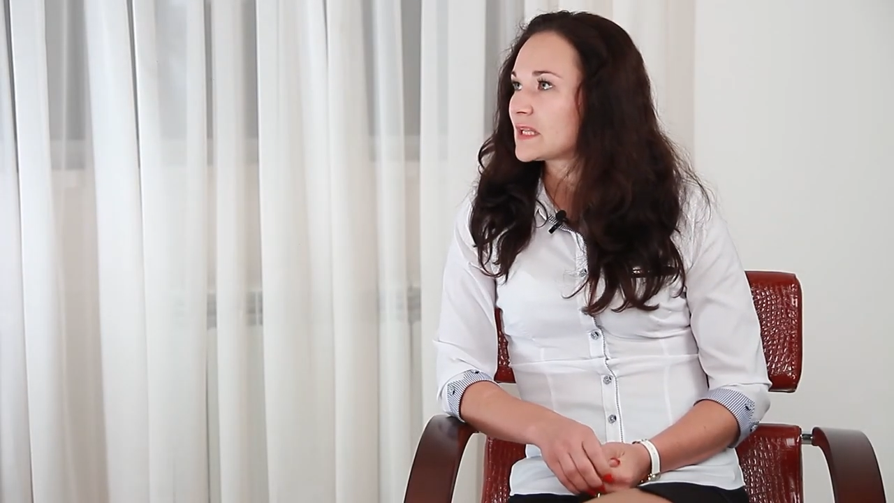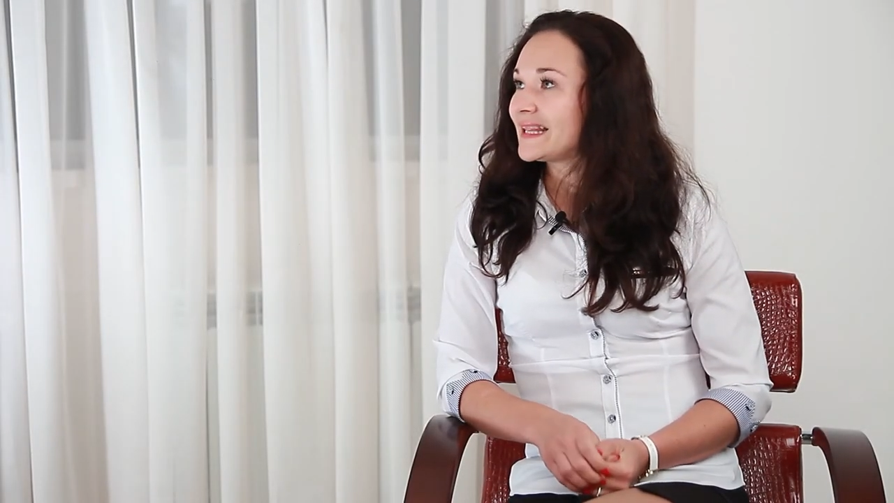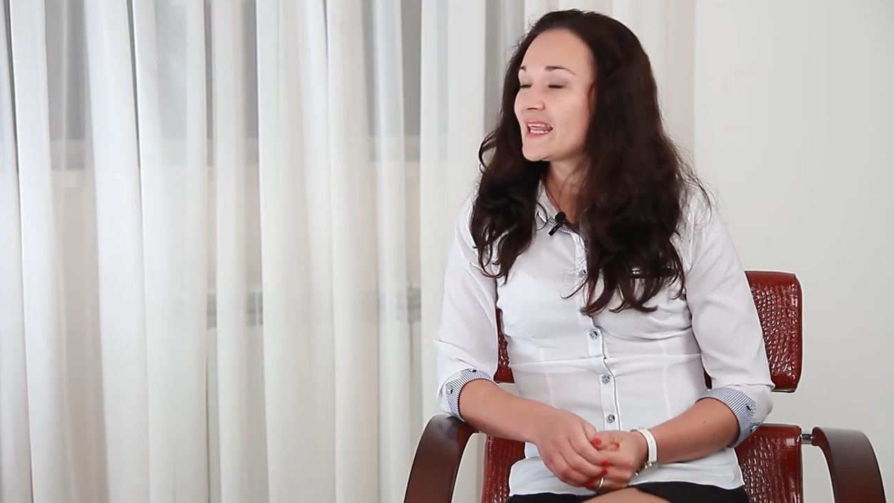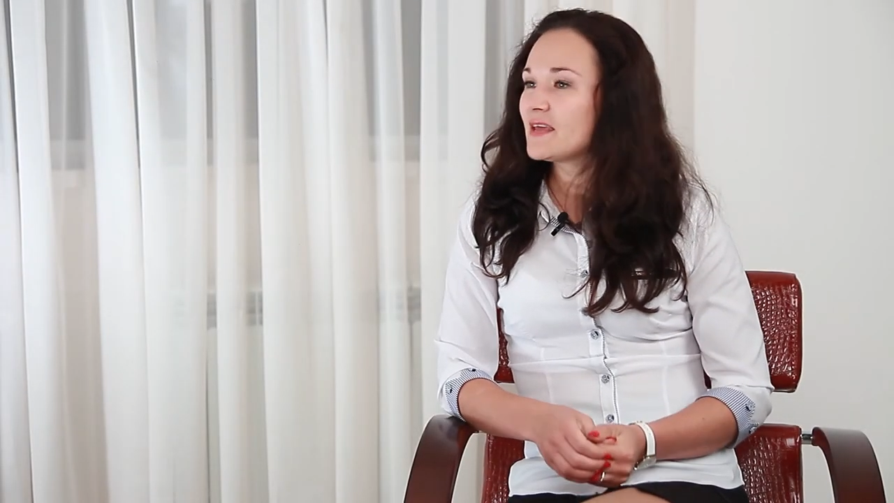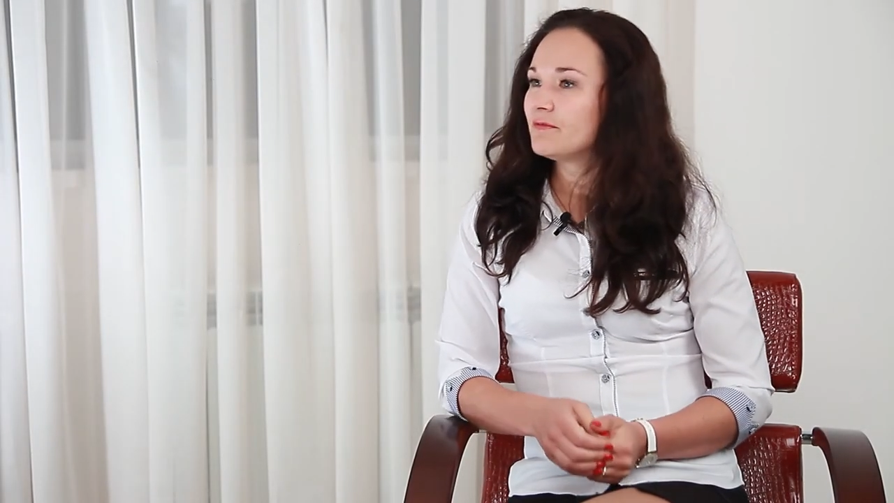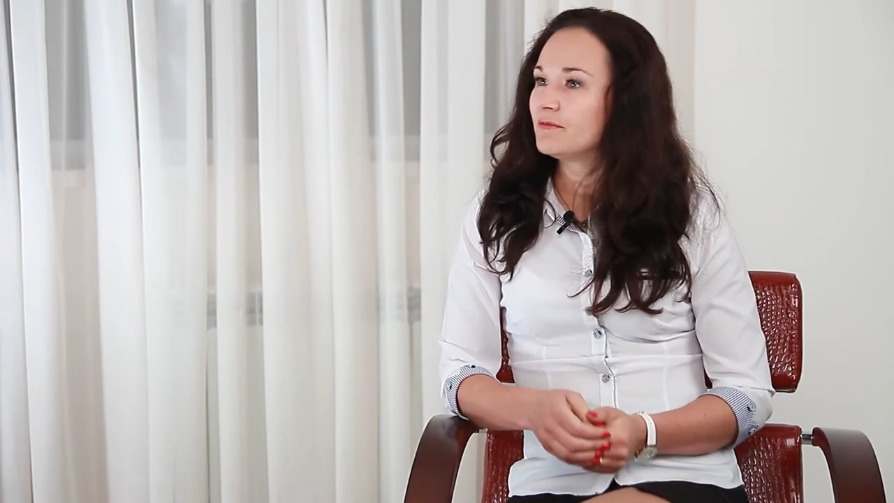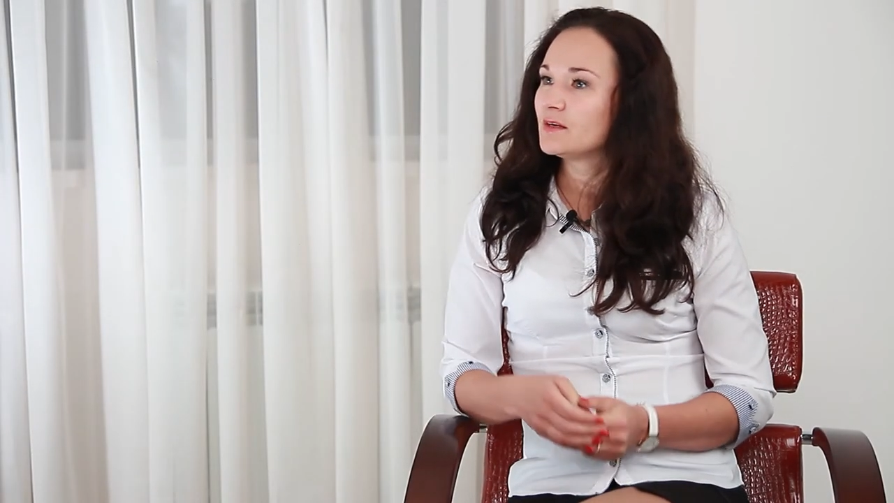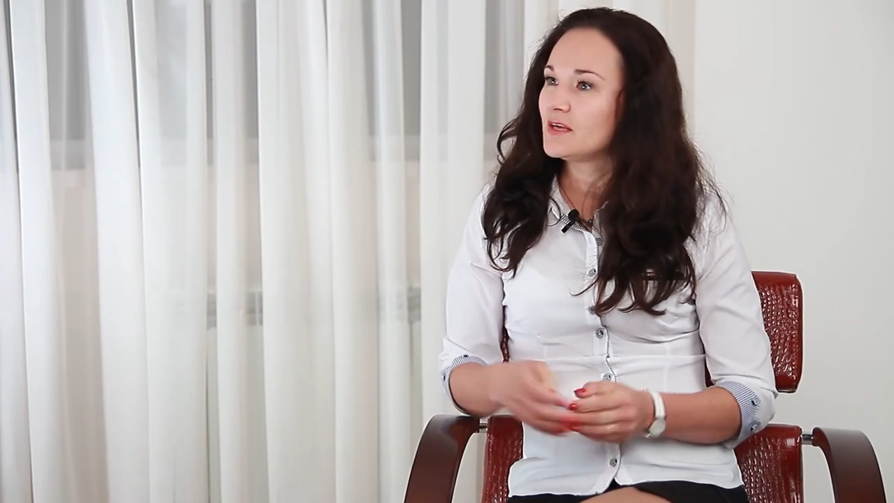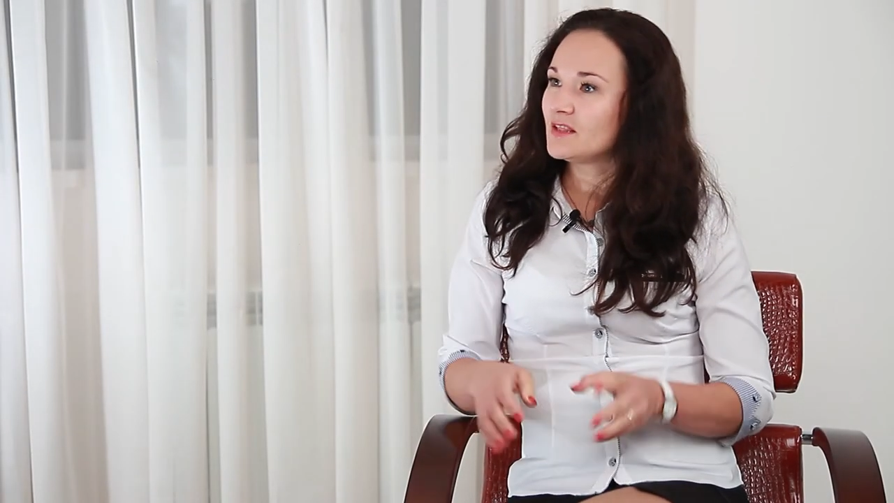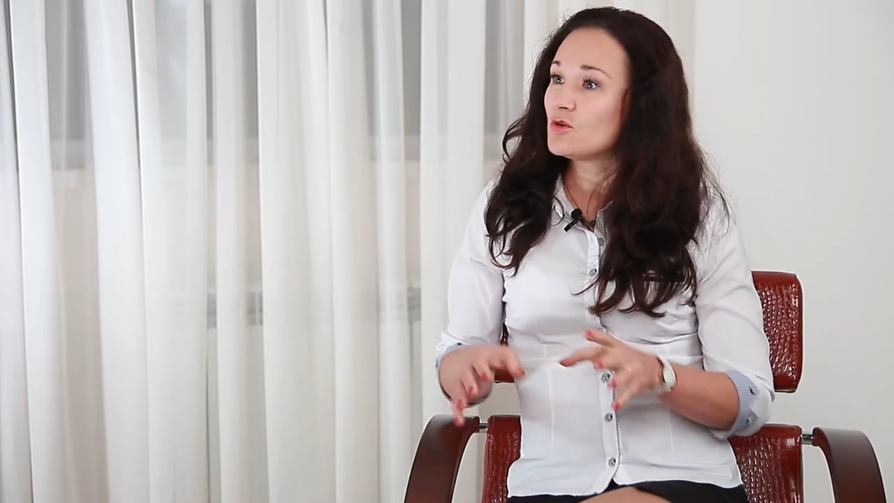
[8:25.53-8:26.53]
live
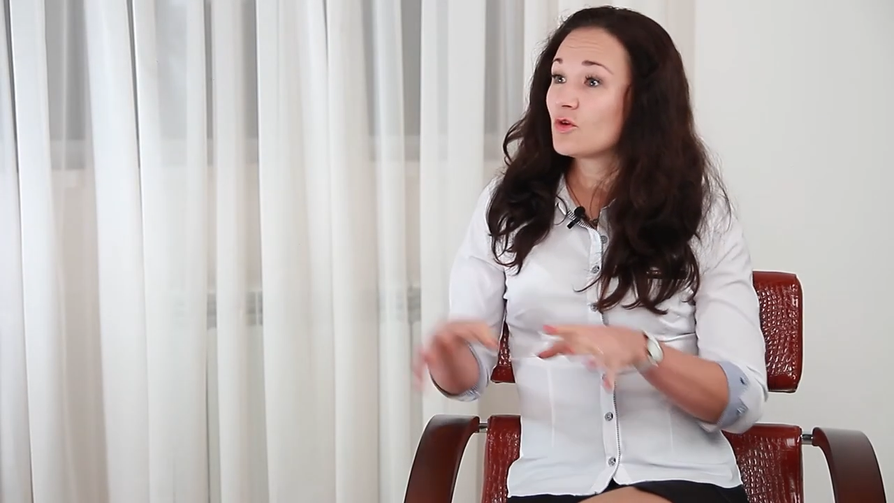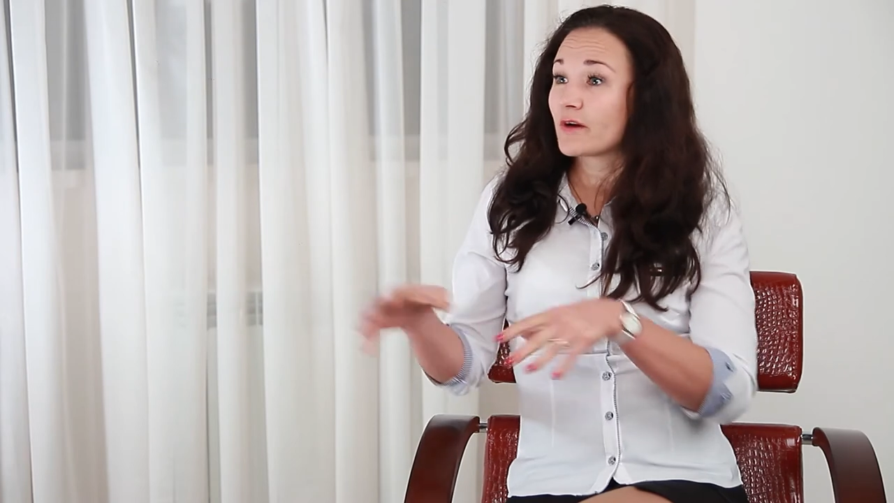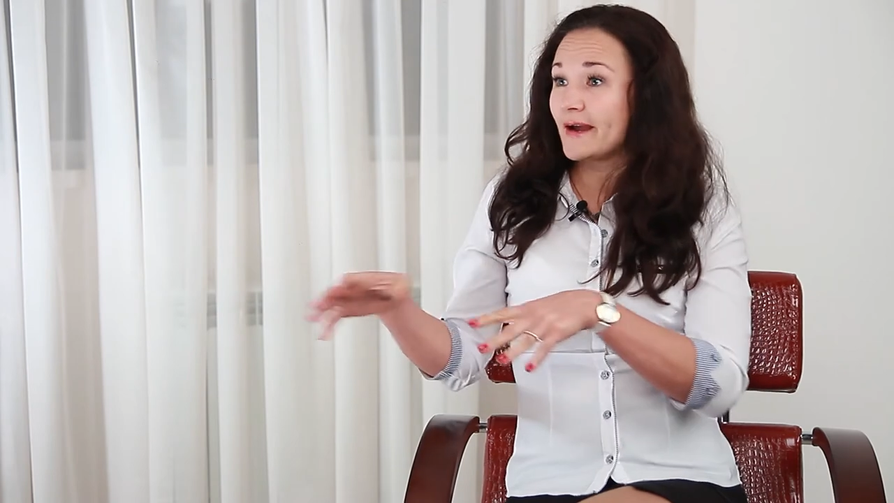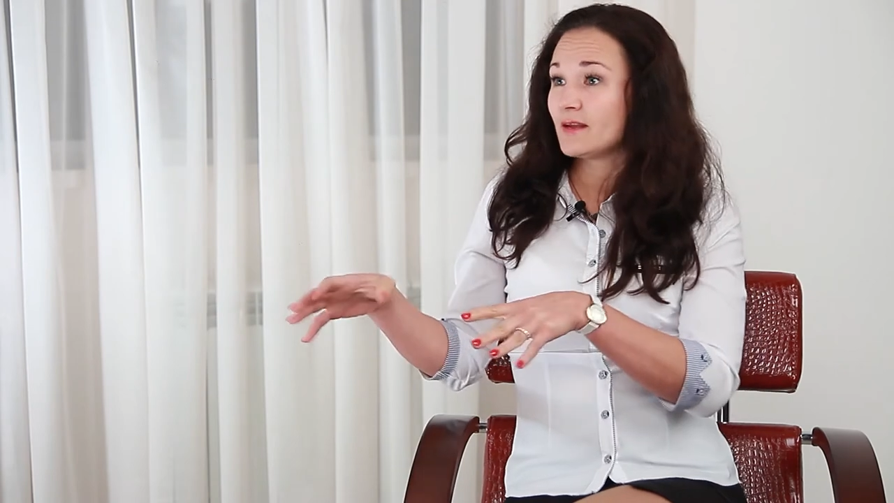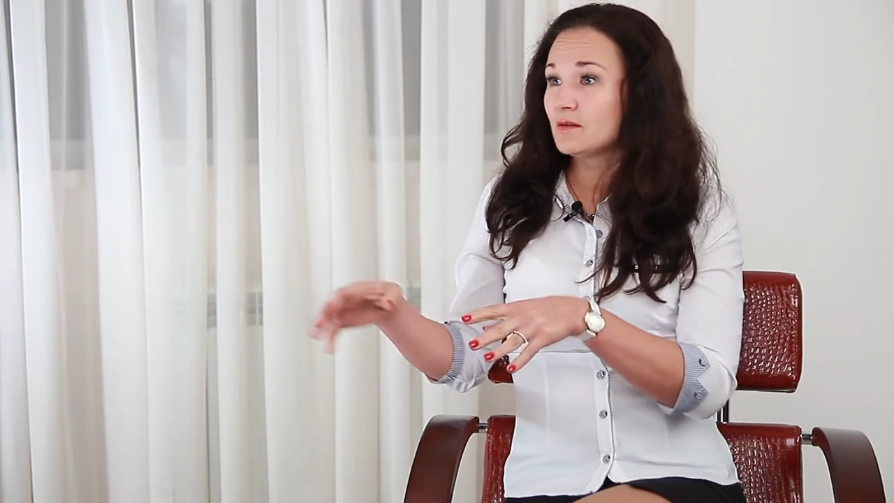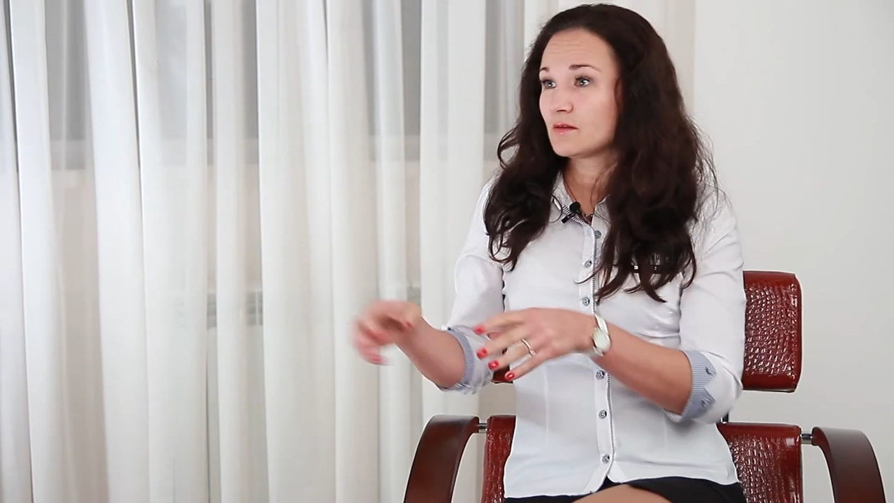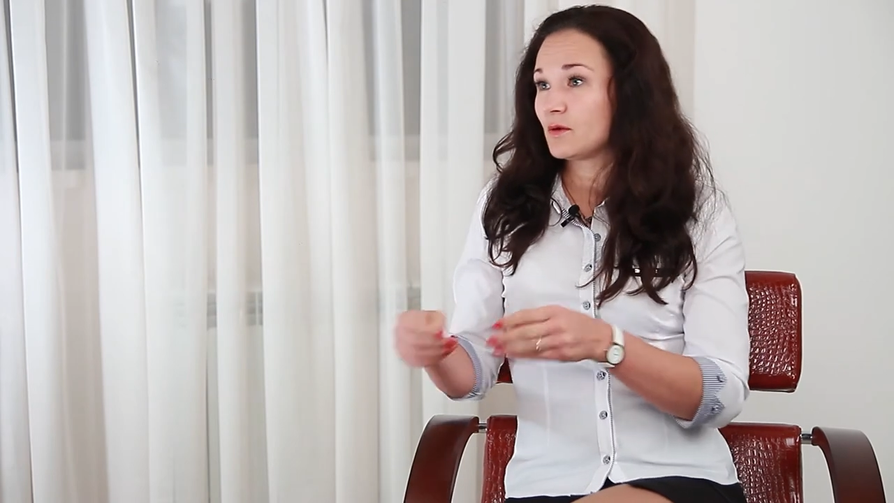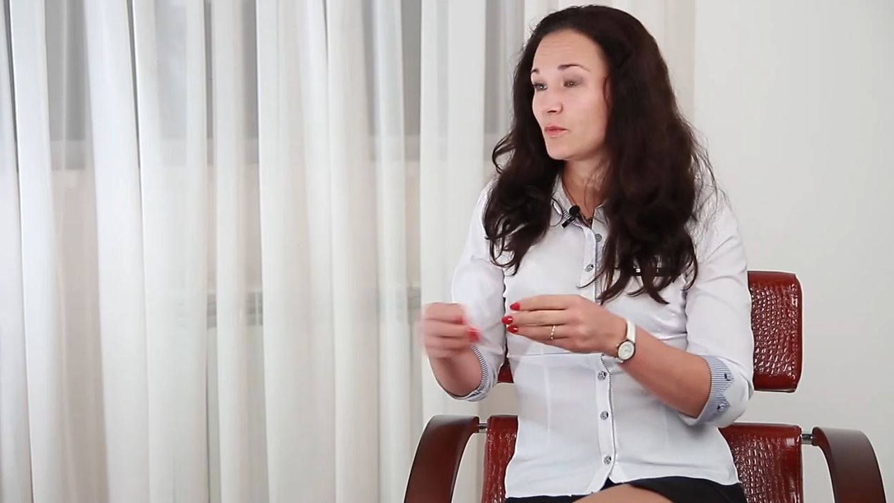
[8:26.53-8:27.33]
in Ukraine